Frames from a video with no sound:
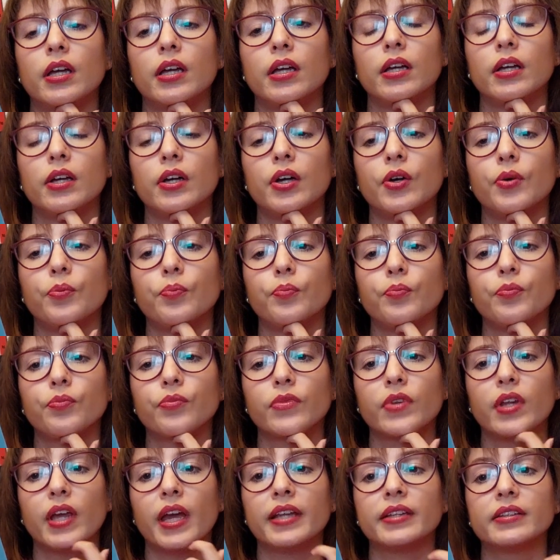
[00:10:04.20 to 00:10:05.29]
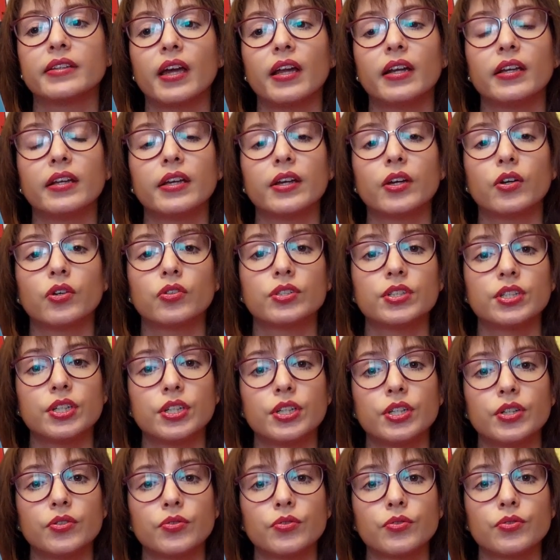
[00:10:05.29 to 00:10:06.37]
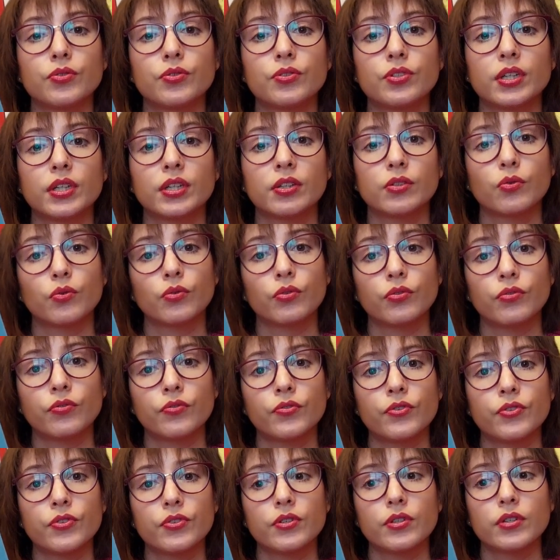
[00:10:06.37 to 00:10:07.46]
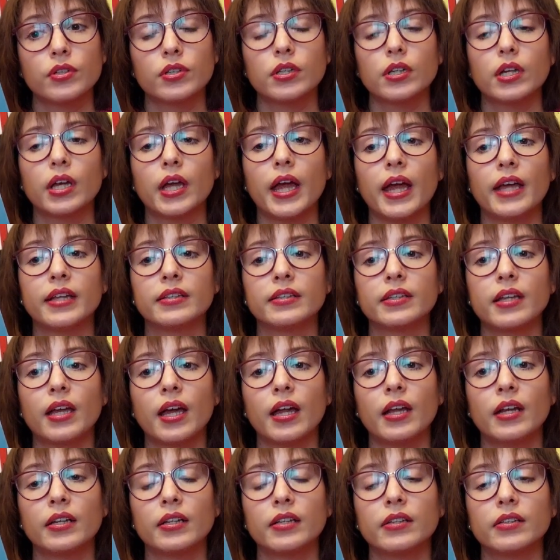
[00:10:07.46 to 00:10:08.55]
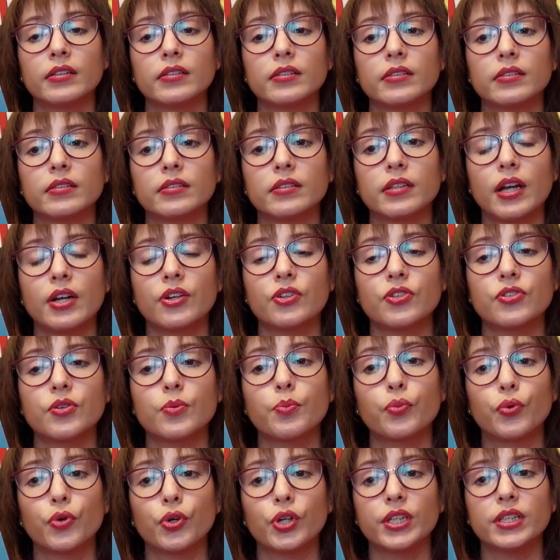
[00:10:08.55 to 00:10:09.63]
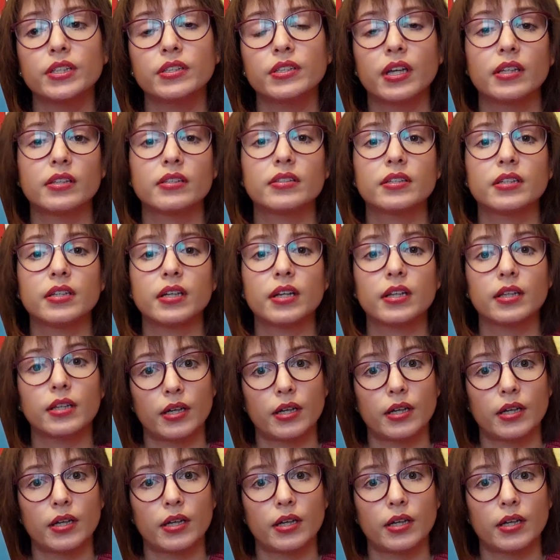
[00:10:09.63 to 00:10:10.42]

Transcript: And then he continues in the roofs, and then there's a point that he